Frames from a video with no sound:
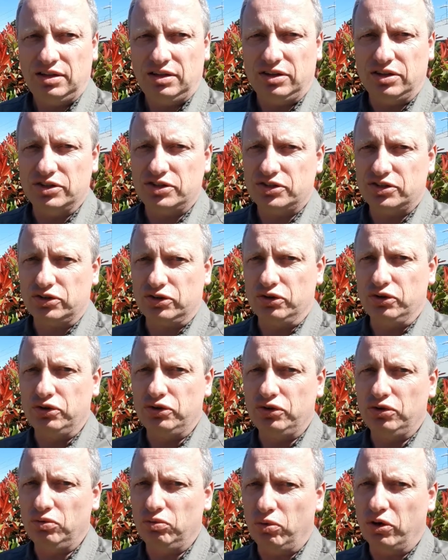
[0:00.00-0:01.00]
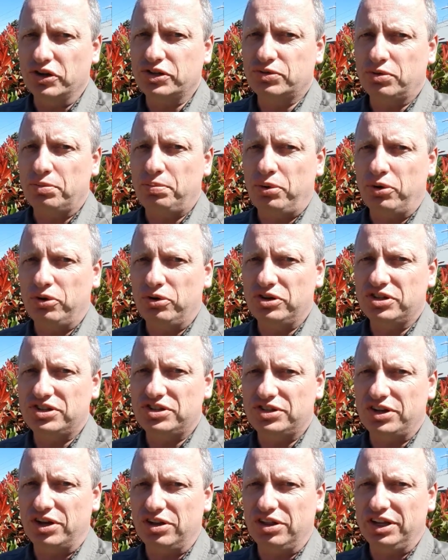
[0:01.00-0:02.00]
The schooner was reported
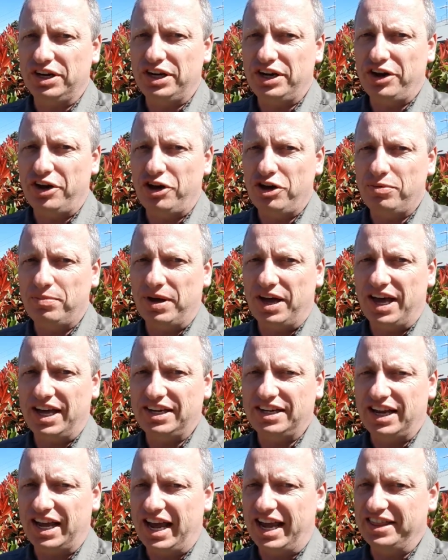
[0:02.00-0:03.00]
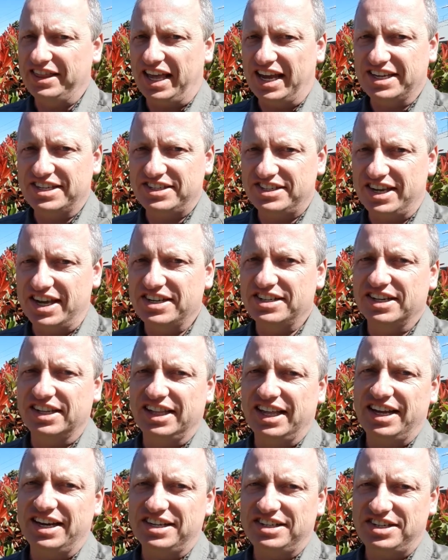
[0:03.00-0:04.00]
stolen in Hobart and they sent a
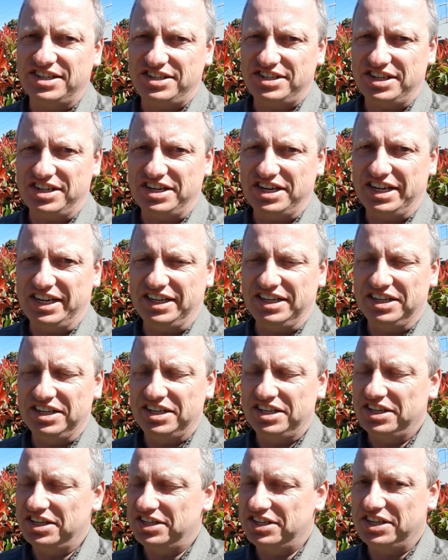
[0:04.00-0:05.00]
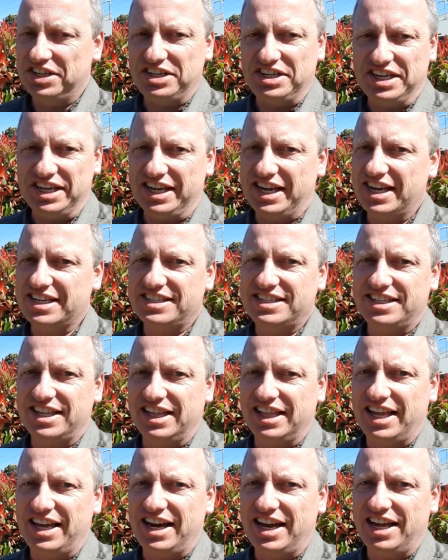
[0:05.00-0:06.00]
letter to Sydney. Sydney gets
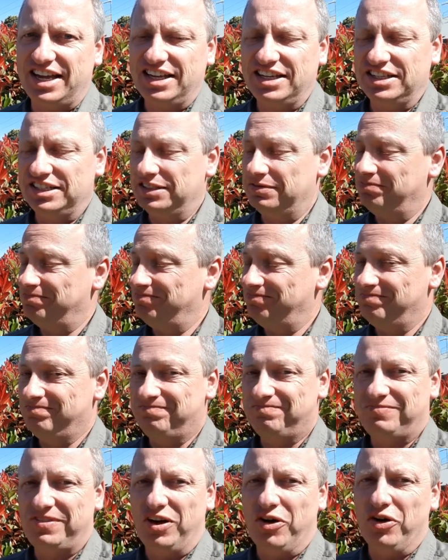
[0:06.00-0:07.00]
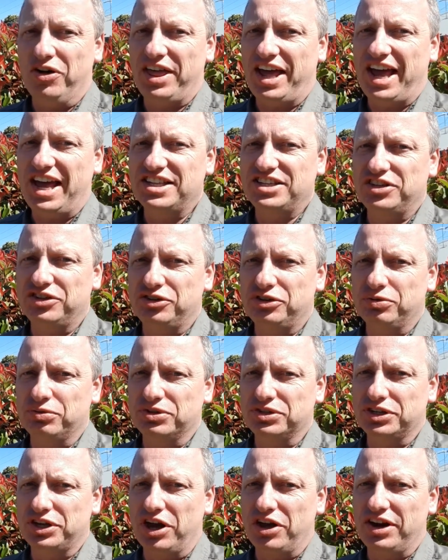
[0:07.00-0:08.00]
the letter. All they had to do
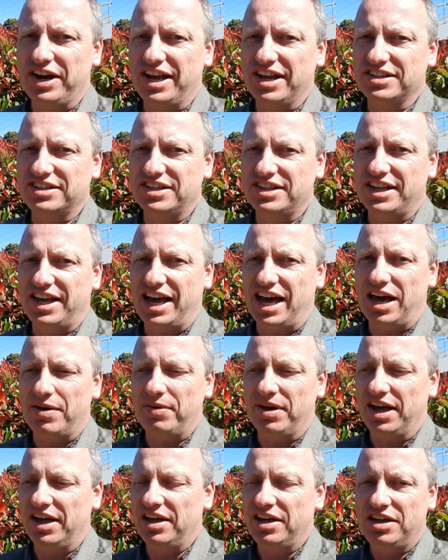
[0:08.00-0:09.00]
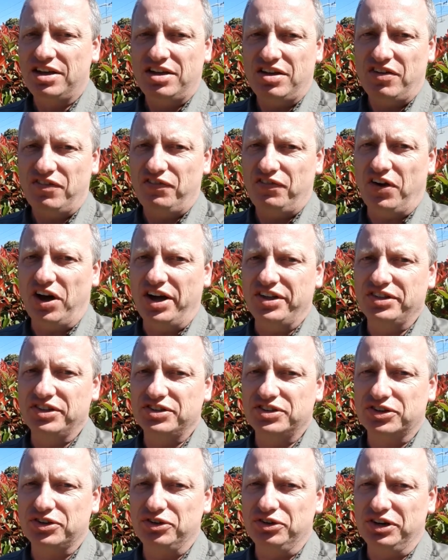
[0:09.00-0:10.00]
was go down to the harbour, find the
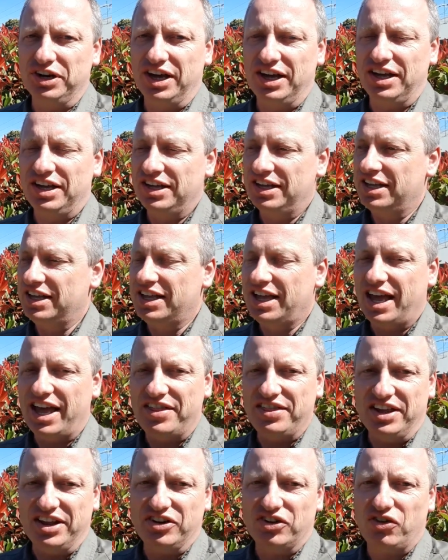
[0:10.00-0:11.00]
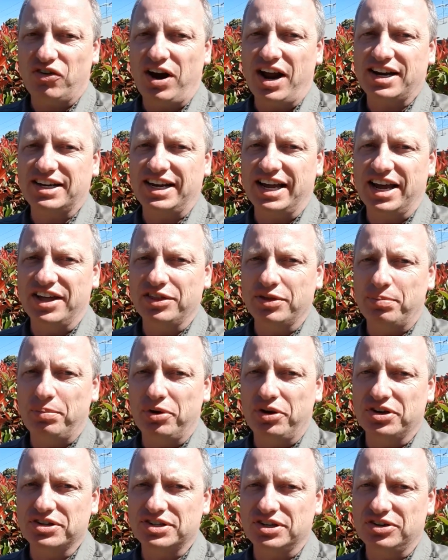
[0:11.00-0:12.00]
schooner, and then track down the
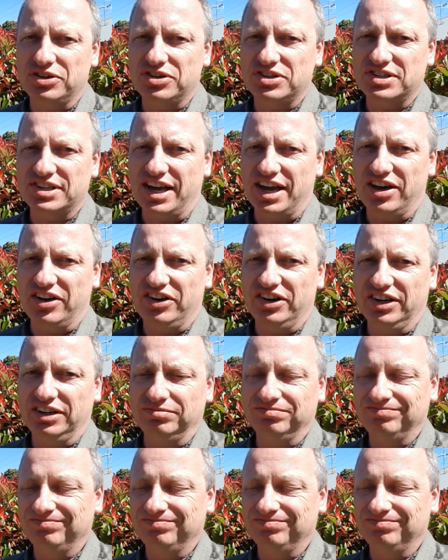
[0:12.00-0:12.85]
person who sailed it.